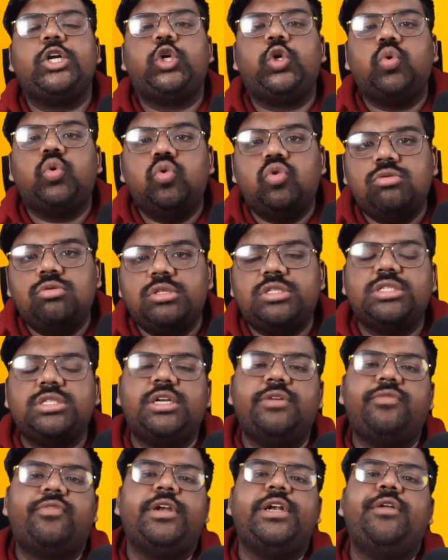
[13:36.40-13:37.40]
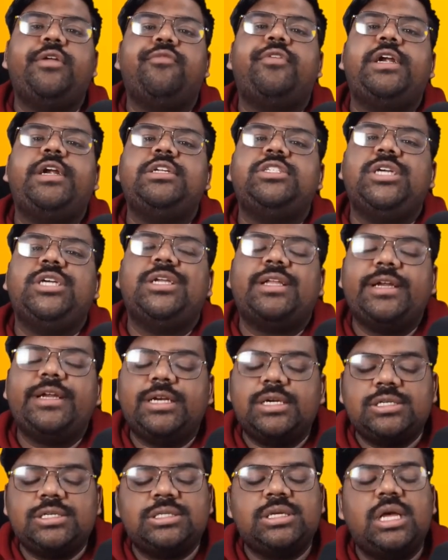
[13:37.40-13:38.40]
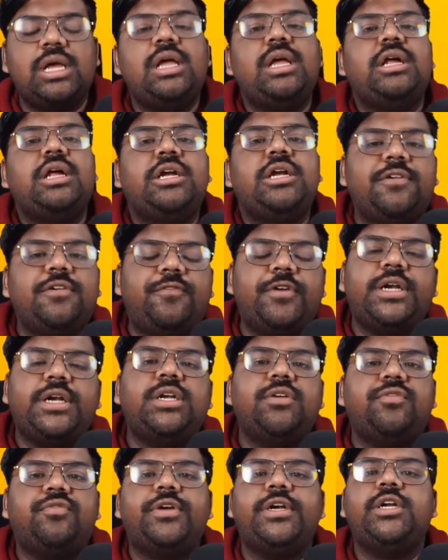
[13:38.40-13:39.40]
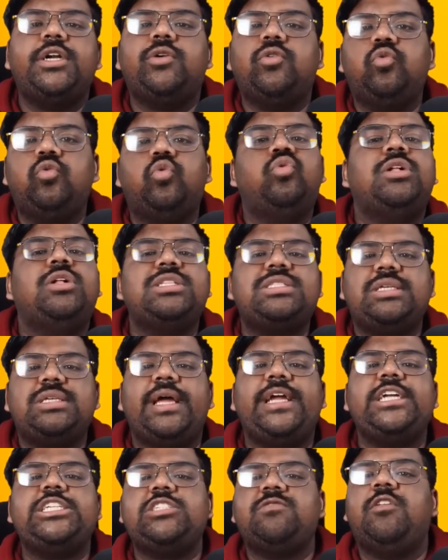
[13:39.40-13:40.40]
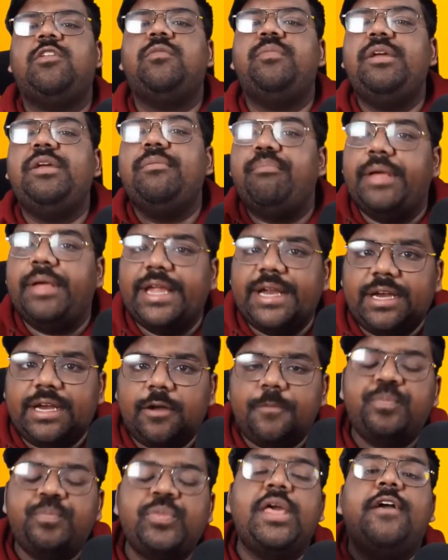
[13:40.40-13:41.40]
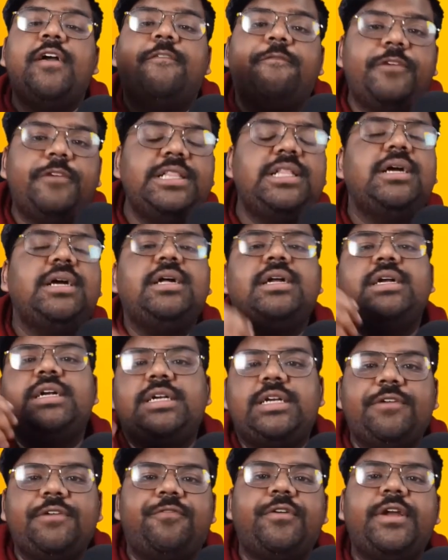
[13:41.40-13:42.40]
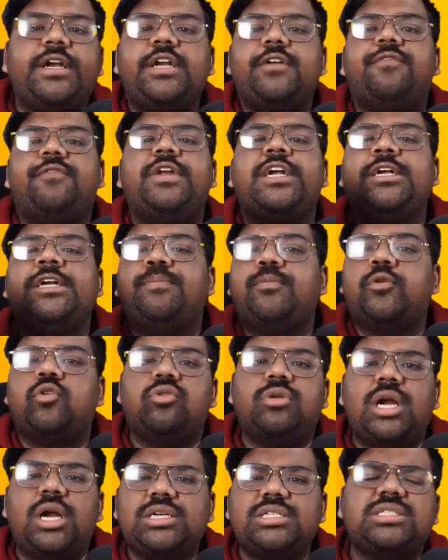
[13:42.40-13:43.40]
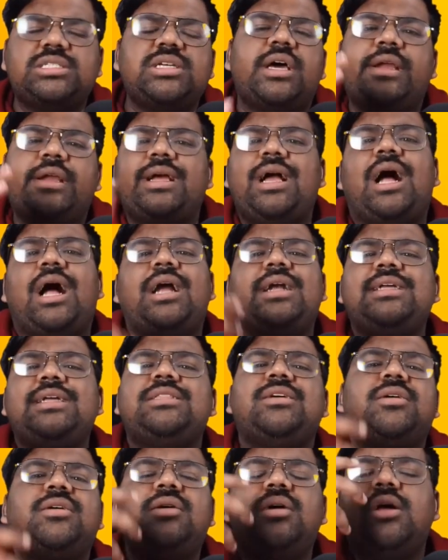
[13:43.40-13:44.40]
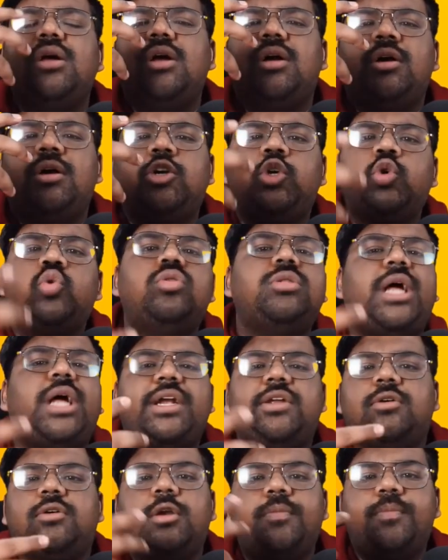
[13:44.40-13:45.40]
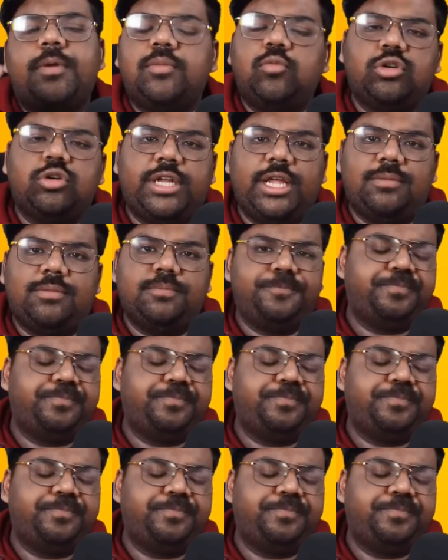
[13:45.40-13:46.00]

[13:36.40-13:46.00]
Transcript: tools, different generators, different Google sites will be made with different products regarding the tool that you are promoting.